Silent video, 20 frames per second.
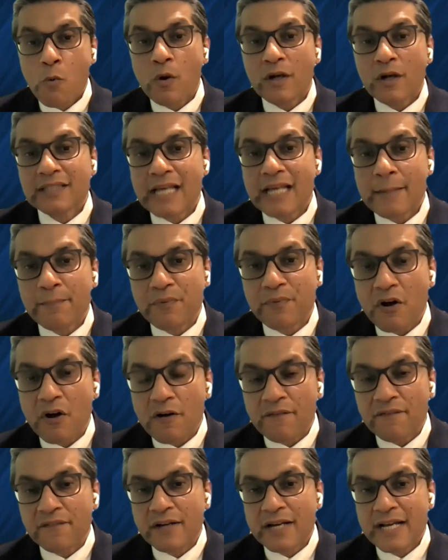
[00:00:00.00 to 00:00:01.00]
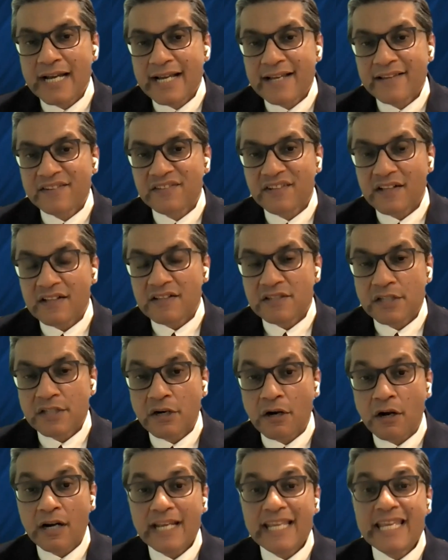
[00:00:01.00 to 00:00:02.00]
what type of cells
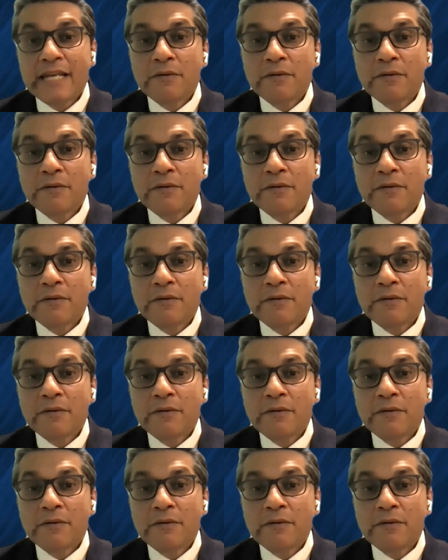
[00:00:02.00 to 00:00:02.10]
there are,